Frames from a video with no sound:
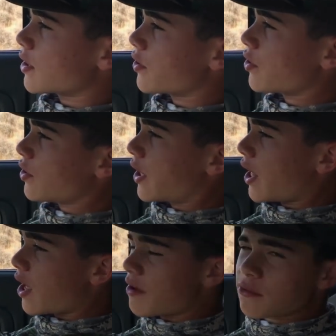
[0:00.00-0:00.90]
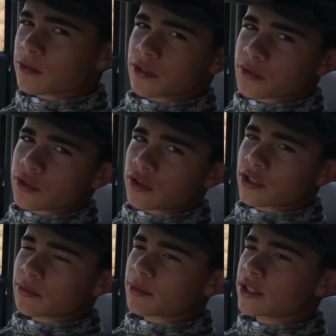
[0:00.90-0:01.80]
it's the third day, I haven't really
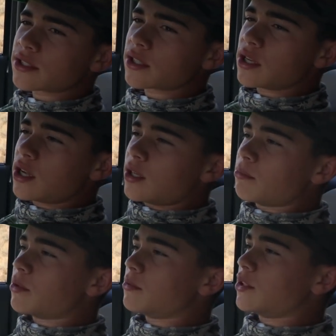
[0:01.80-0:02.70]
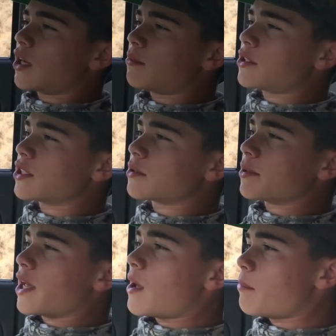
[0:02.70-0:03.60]
recorded much, but not much has
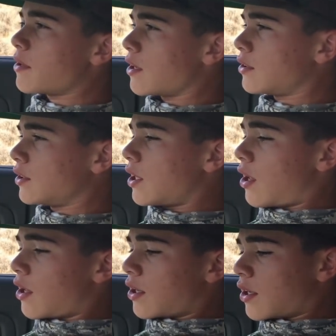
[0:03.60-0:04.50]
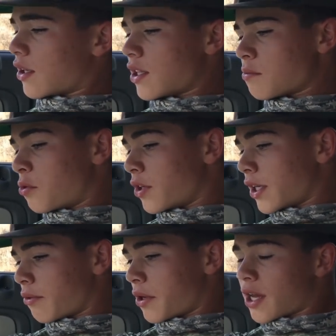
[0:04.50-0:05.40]
been happening. Uh, this
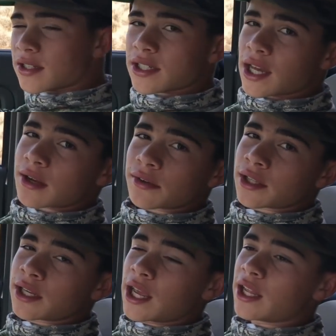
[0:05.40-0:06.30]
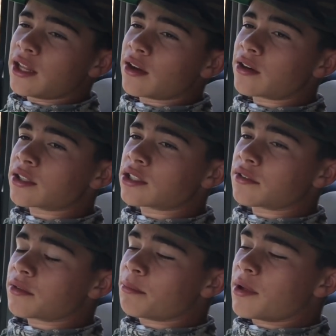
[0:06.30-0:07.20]
morning we actually got within 80 yards
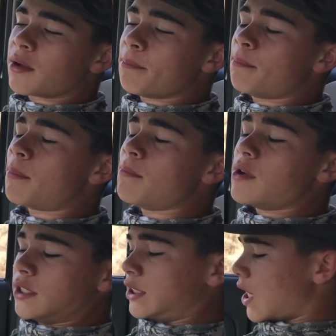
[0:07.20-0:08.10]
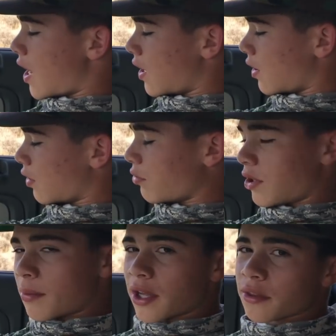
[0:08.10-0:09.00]
of a, a giant
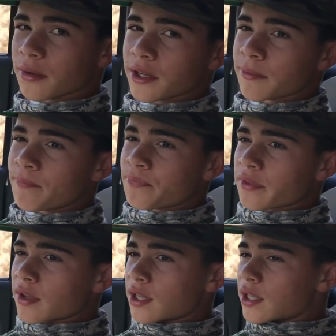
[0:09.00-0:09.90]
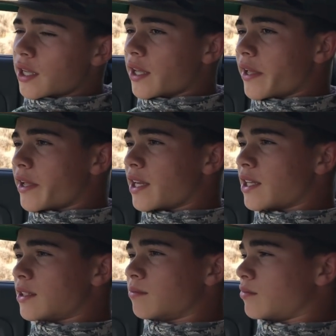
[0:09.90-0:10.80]
3x3, and
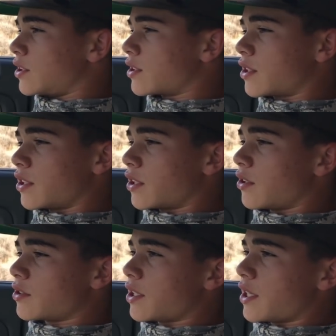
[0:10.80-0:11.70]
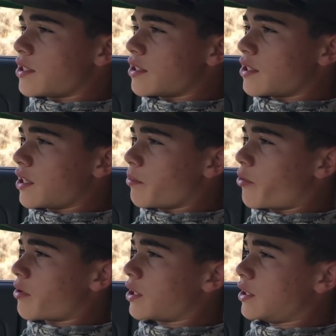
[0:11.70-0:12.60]
um, just couldn't close the distance
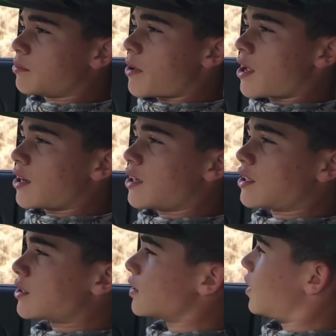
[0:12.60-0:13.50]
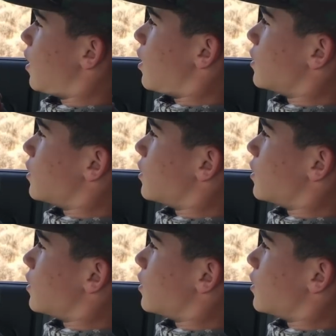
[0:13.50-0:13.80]
anymore, he spotted us.